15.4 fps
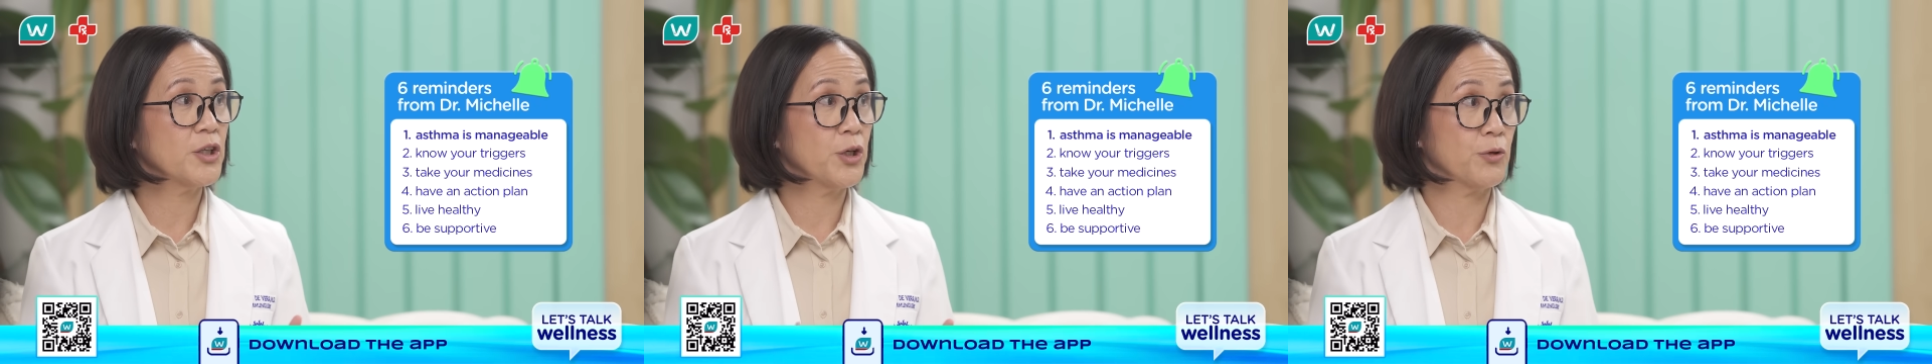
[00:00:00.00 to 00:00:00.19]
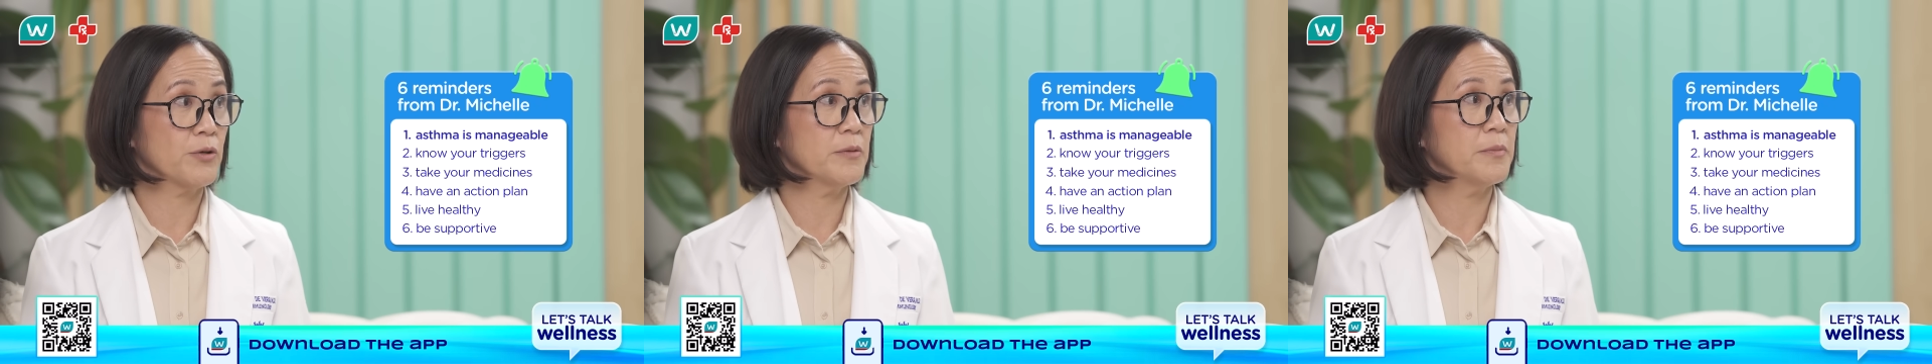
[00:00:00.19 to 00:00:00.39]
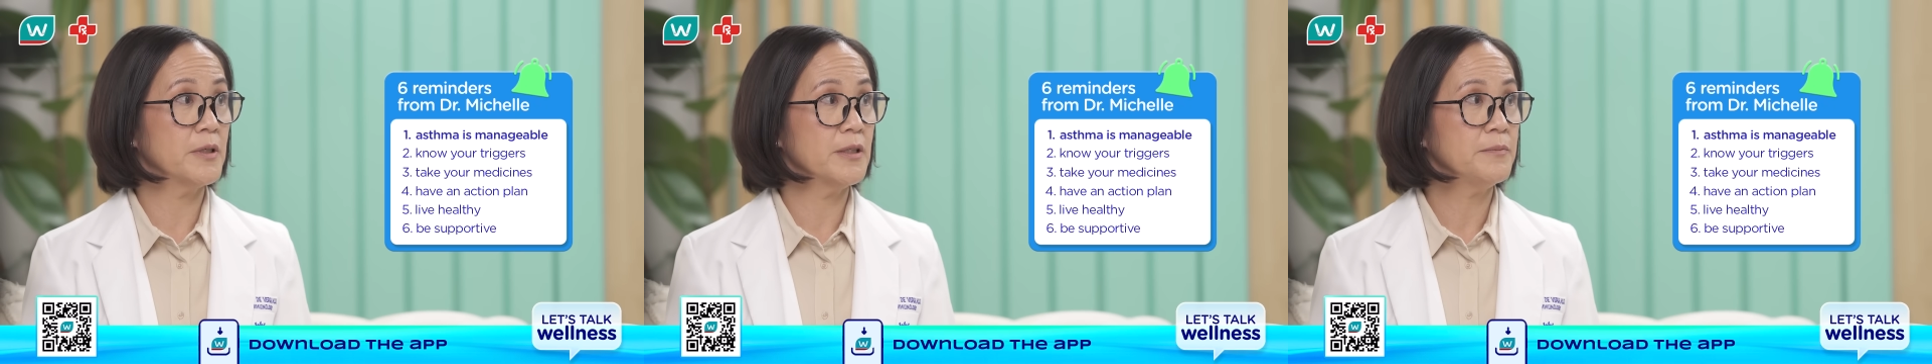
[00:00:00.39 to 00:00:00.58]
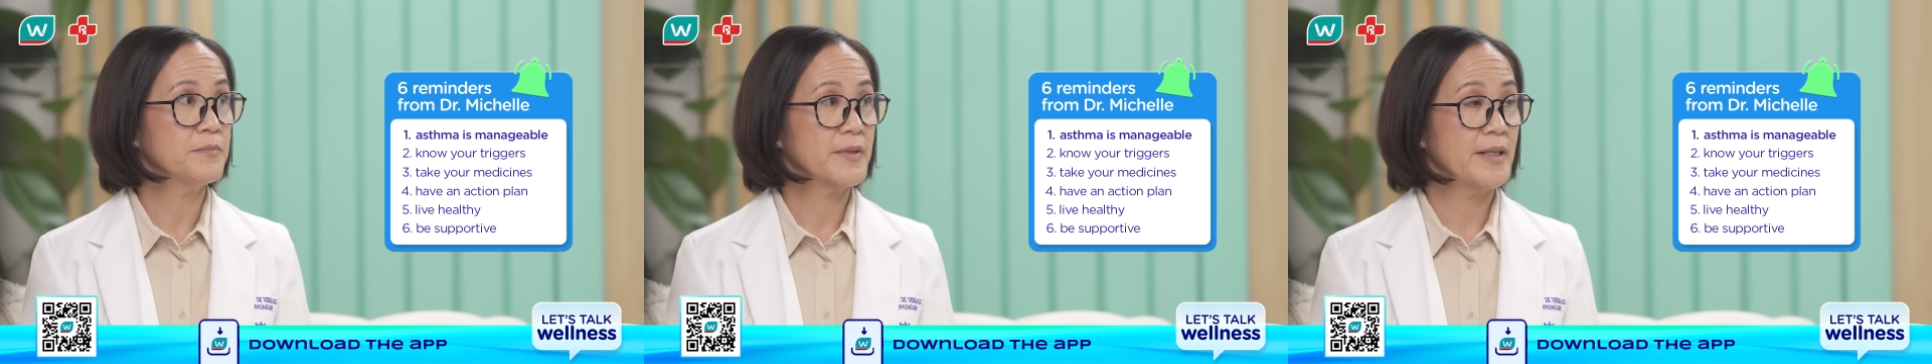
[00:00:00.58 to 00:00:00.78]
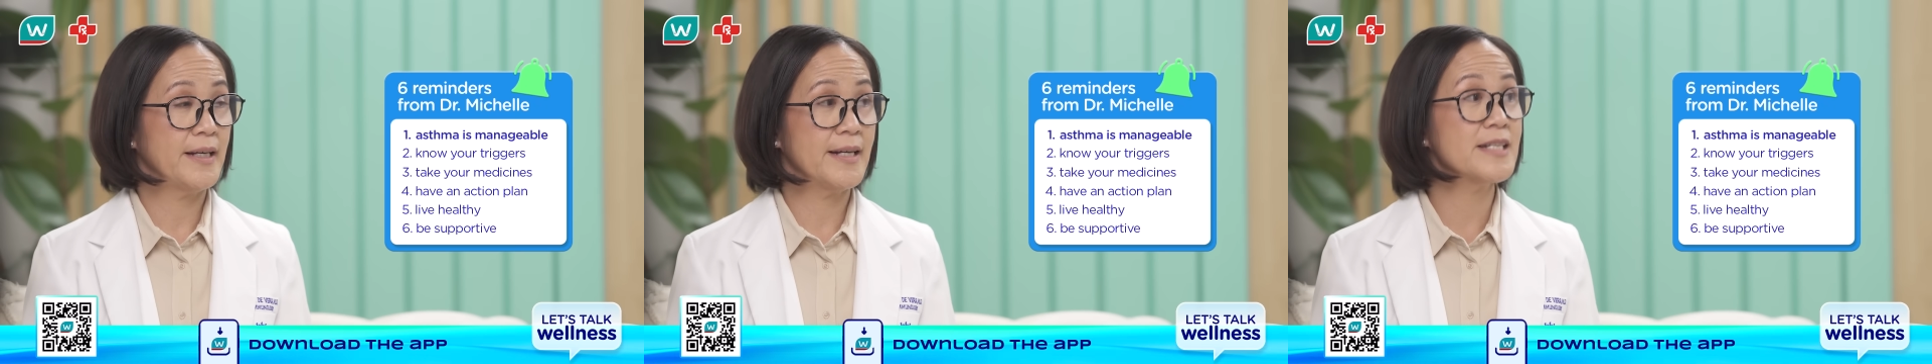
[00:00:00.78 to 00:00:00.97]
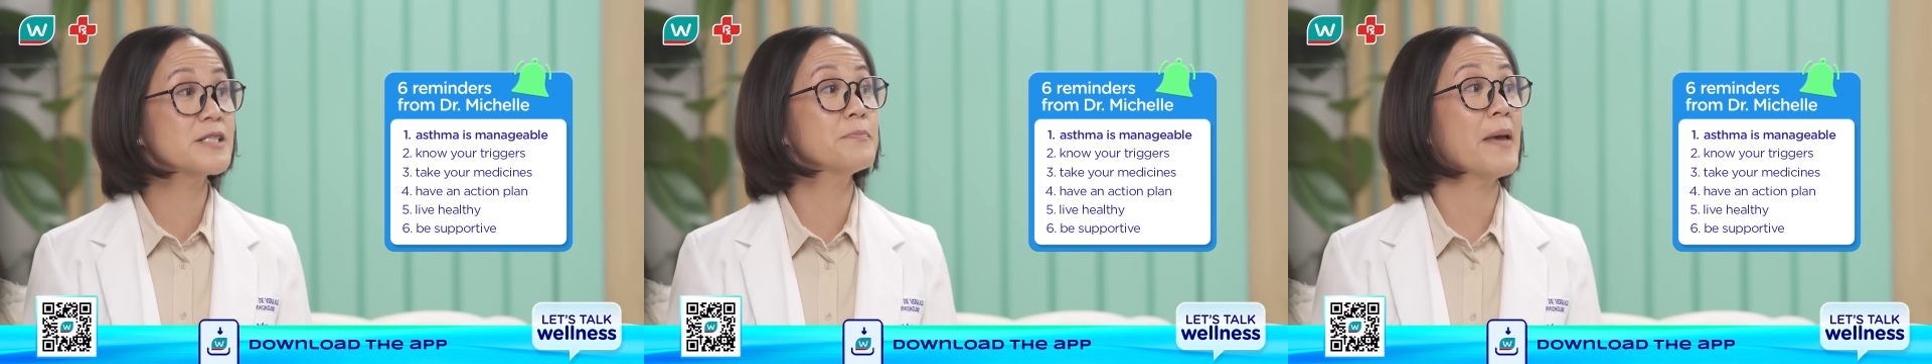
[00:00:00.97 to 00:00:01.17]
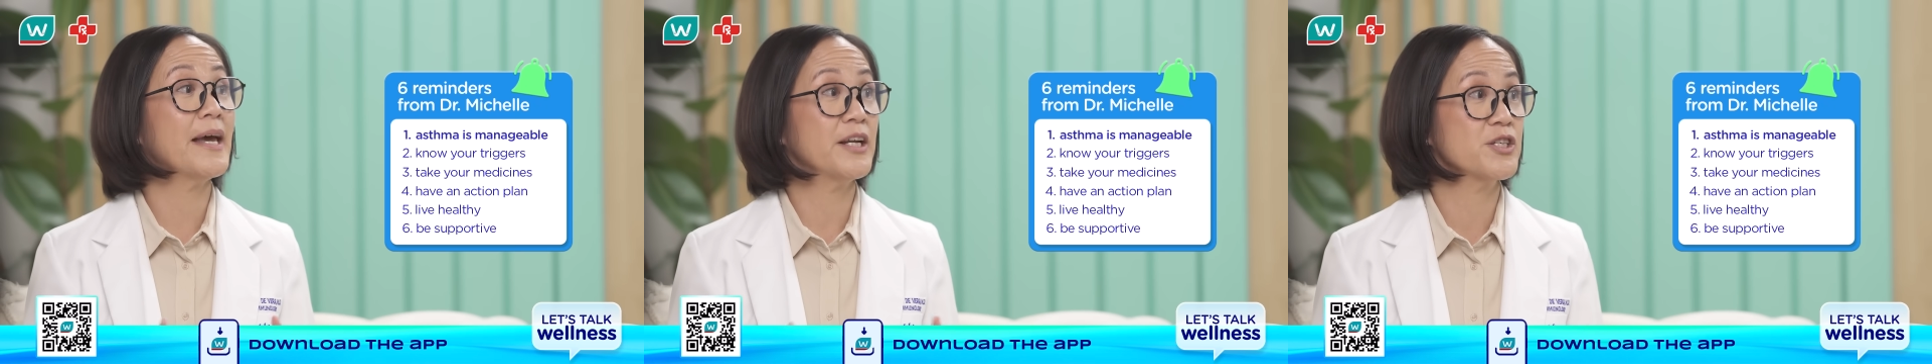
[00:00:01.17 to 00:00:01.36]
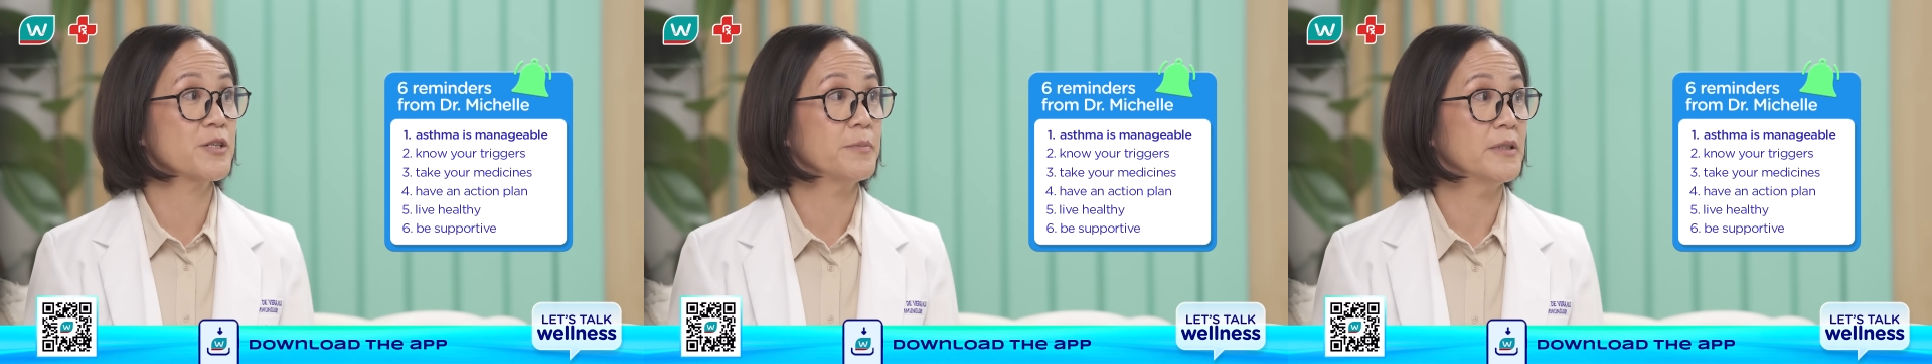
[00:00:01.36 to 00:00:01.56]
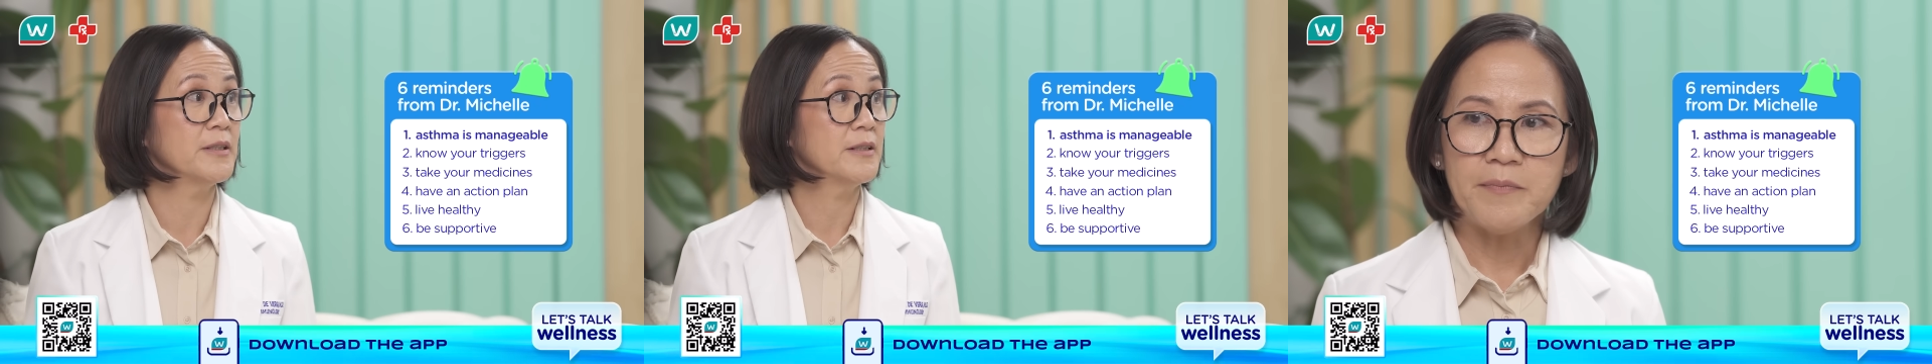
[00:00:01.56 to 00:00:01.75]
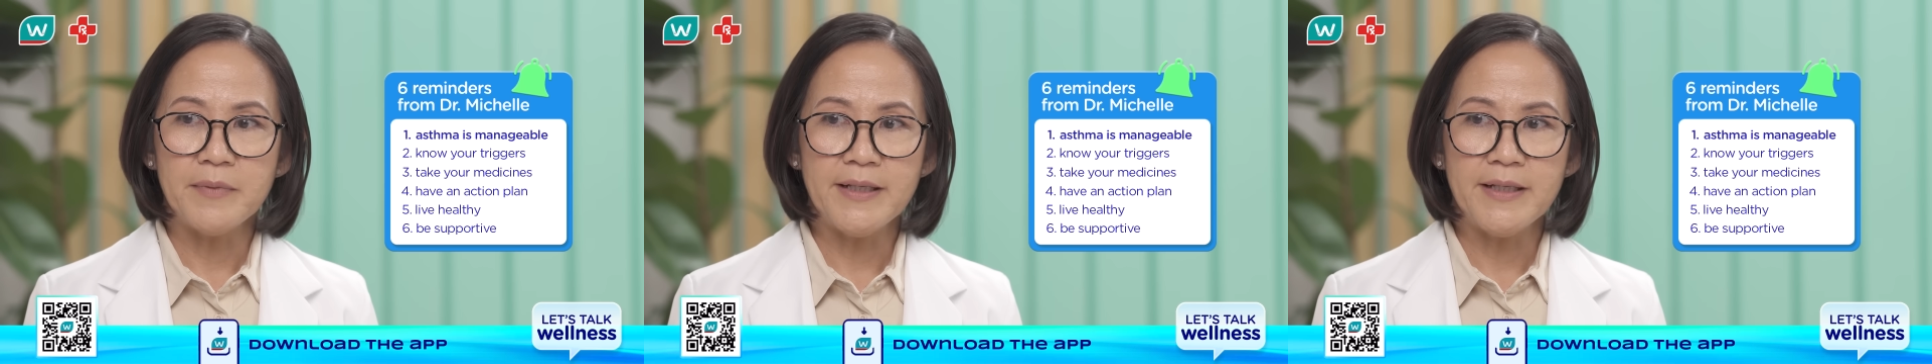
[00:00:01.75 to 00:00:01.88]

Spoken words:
curable, it is manageable.